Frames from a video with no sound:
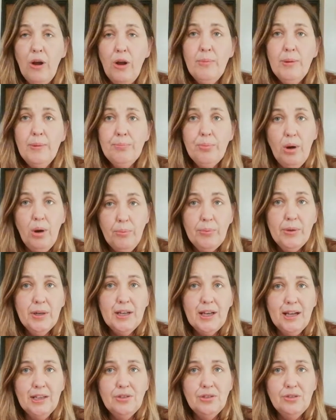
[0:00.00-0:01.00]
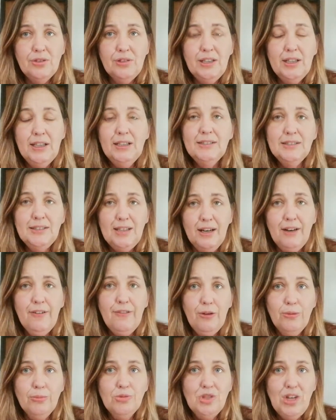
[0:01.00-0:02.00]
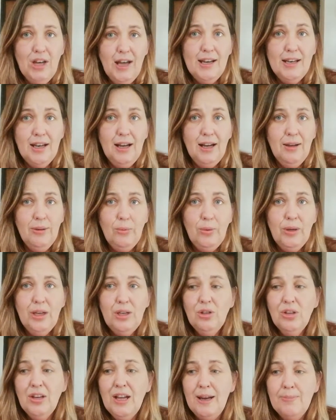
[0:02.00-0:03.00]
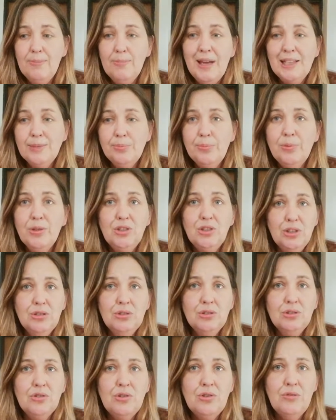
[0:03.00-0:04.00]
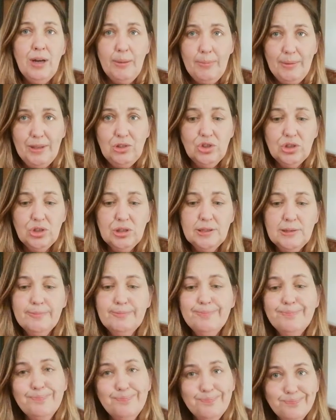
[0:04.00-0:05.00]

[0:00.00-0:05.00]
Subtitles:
from a proper country instead of from China, where you get mass-produced rubbish.